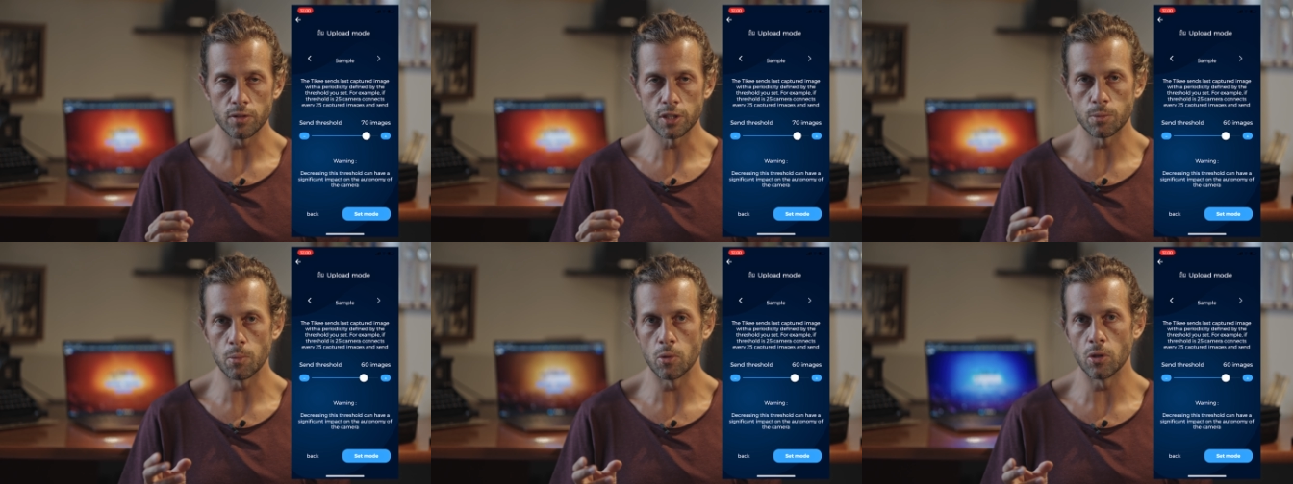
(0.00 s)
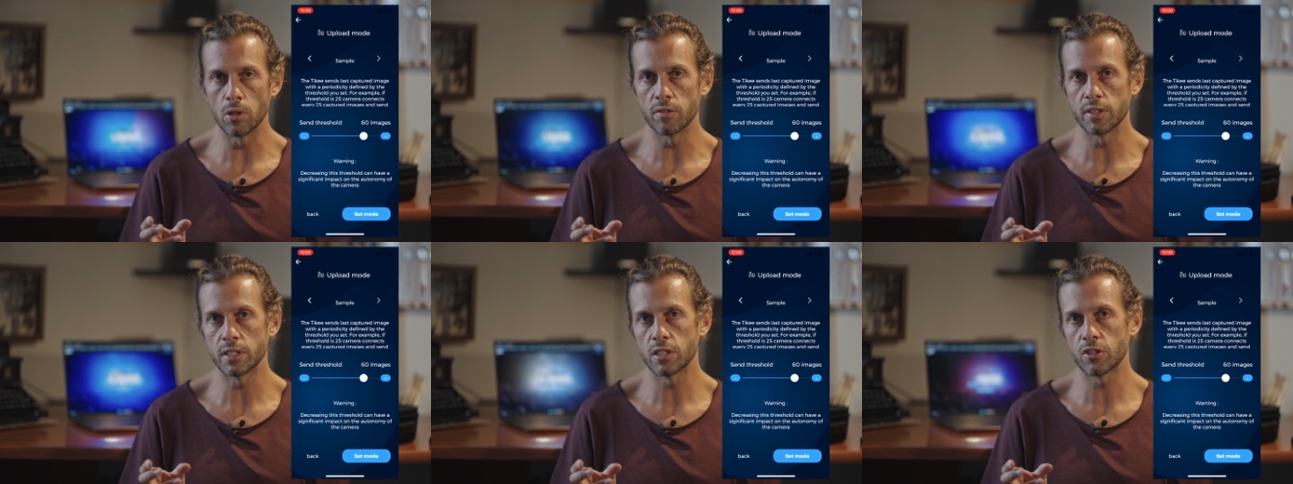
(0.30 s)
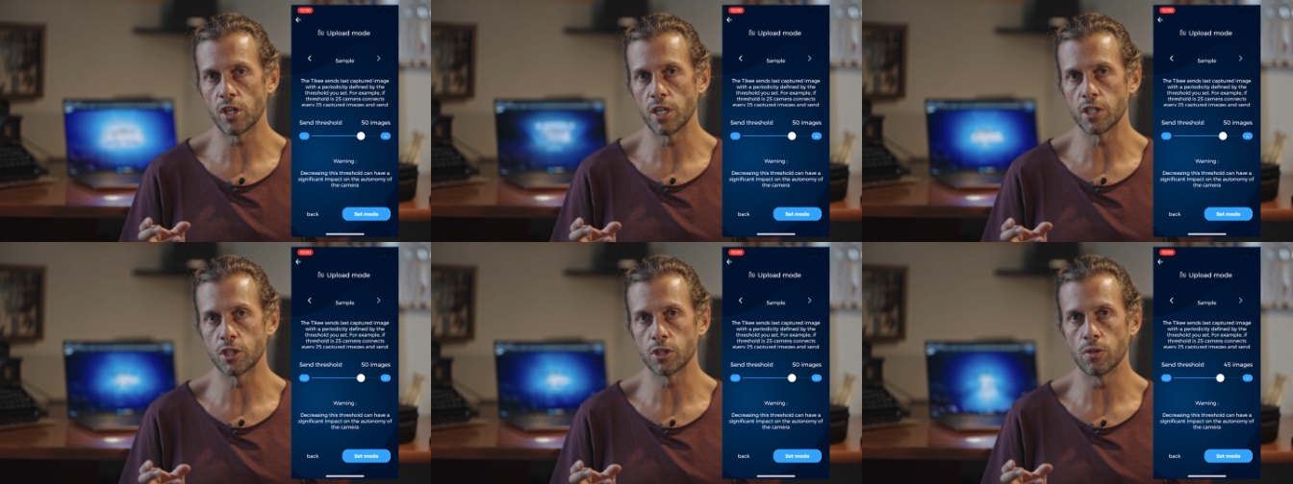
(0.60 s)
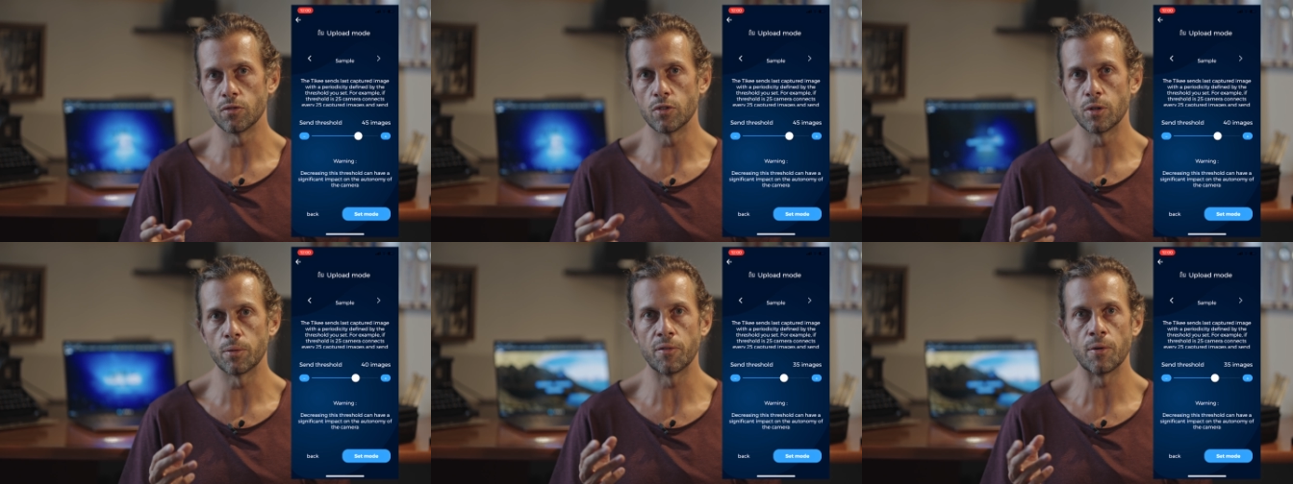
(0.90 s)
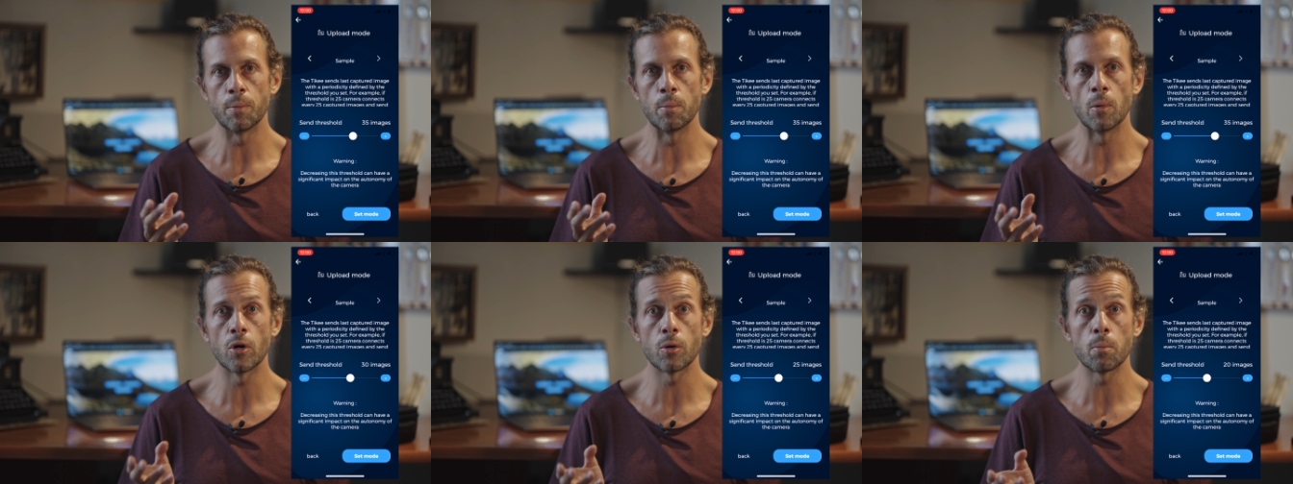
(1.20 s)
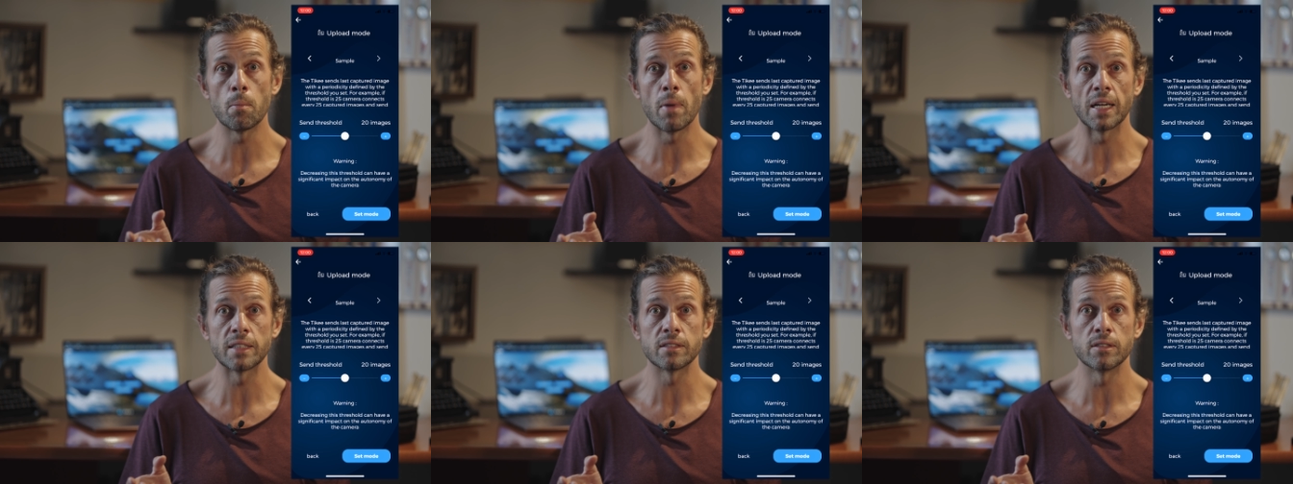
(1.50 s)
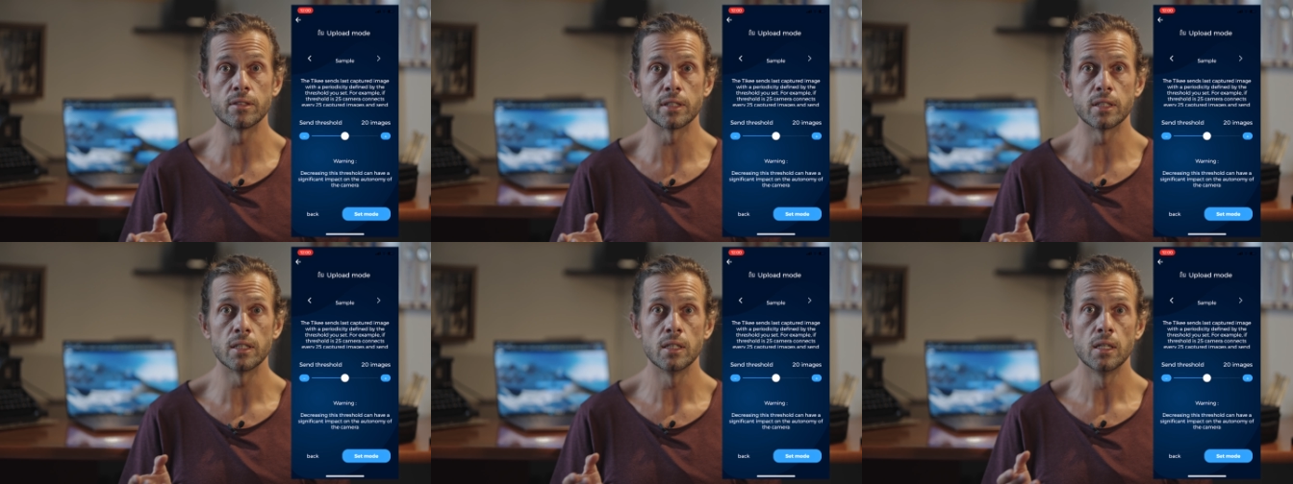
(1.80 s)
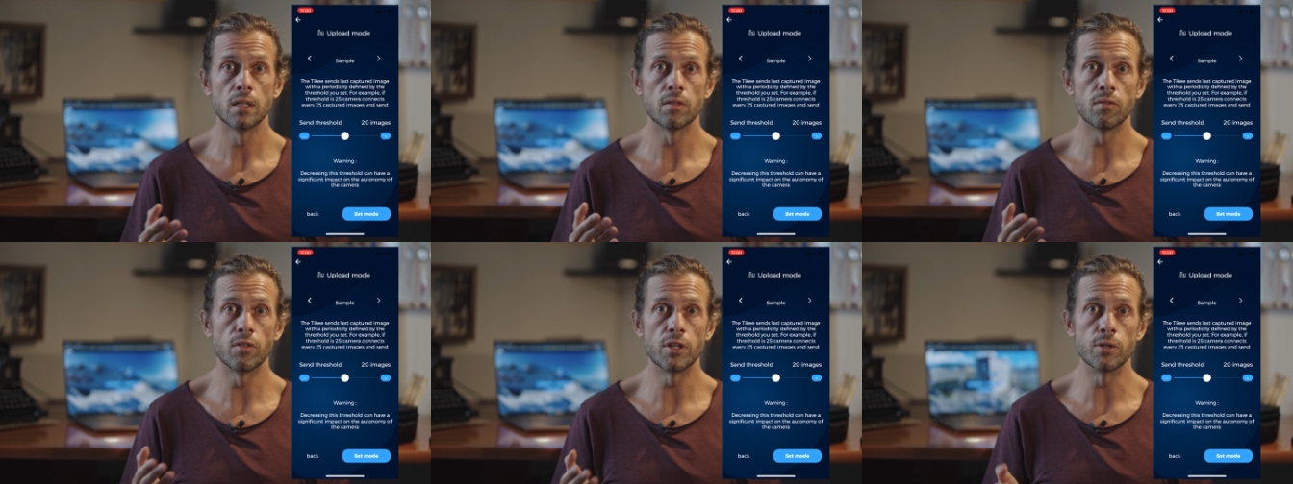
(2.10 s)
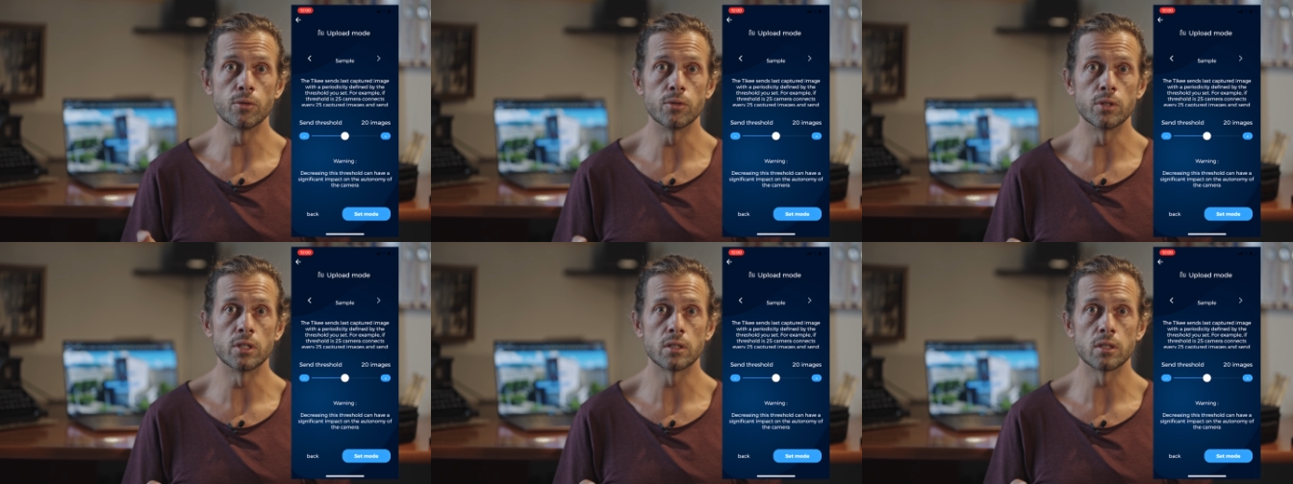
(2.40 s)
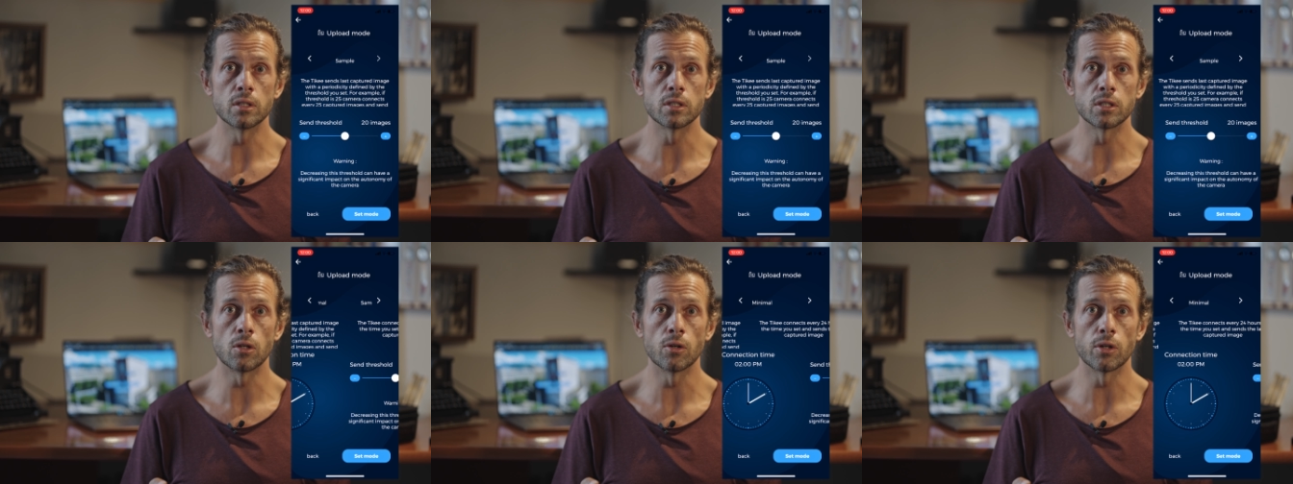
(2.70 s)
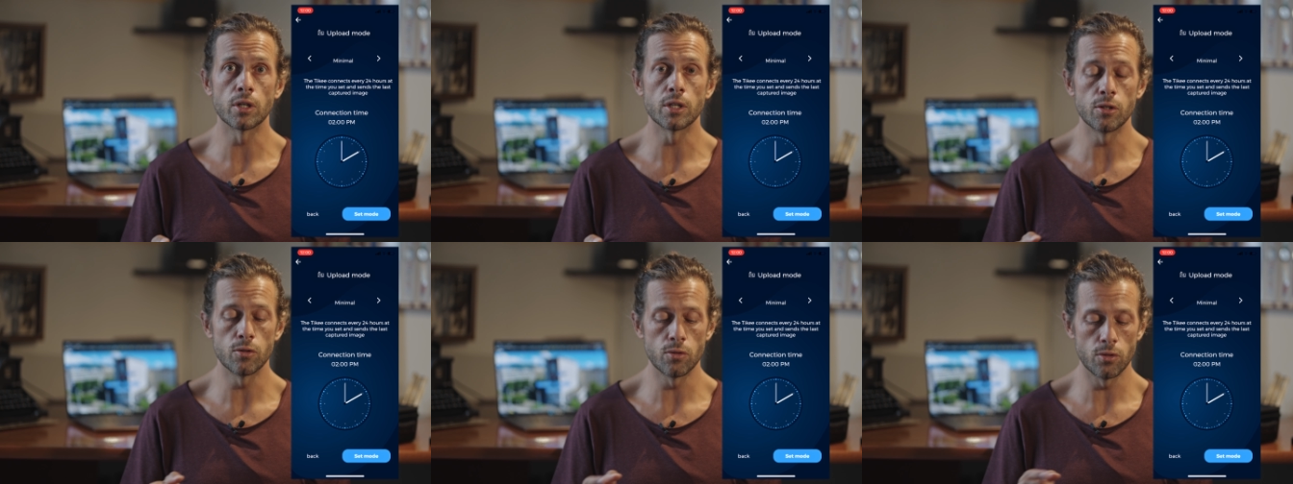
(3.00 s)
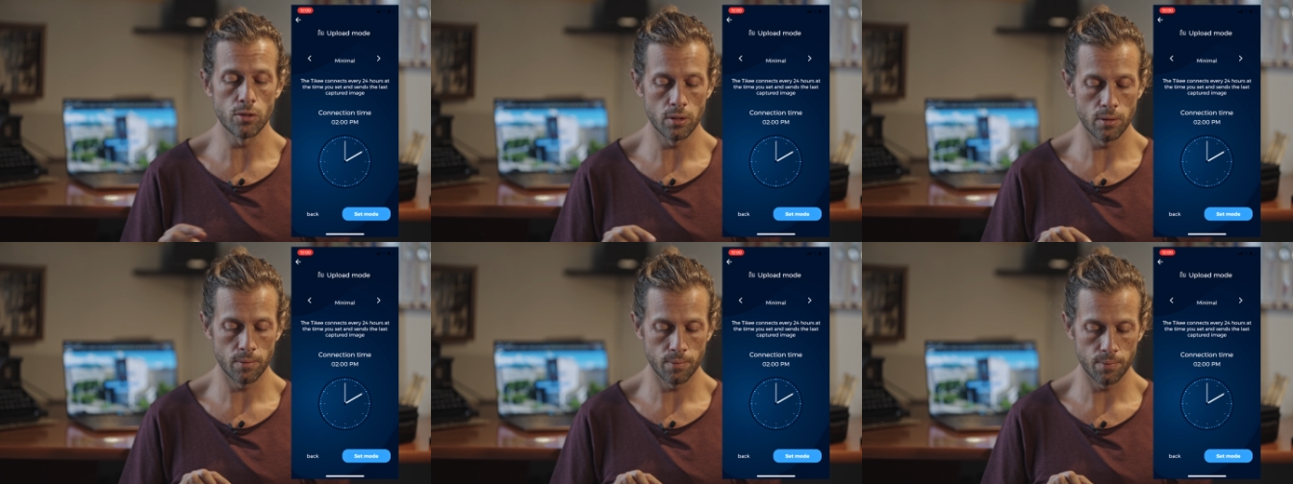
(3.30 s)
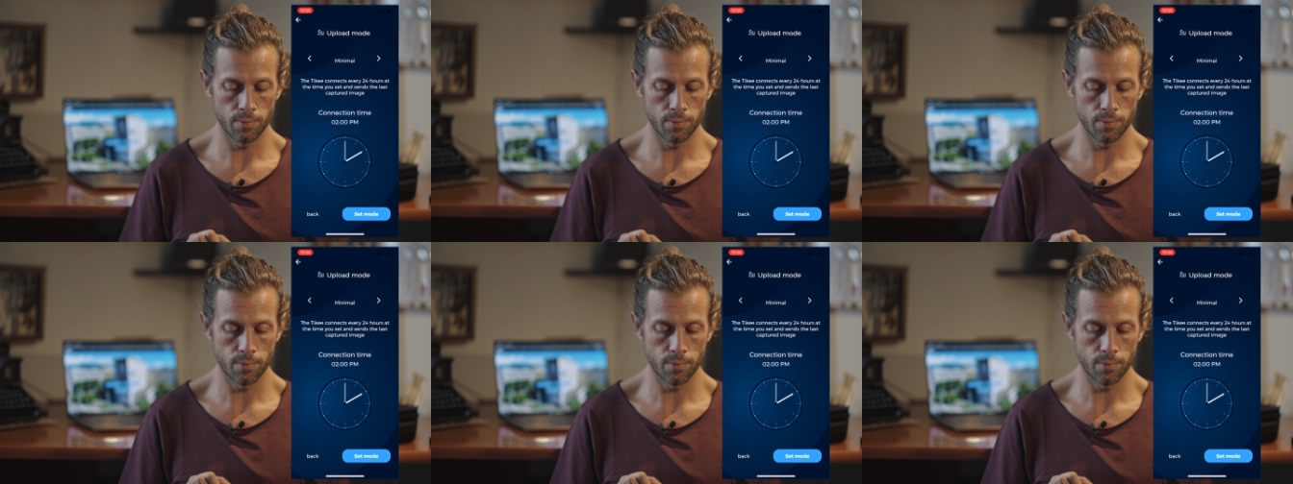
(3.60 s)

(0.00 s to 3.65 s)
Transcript: the smaller the threshold, the more battery the unit is gonna use.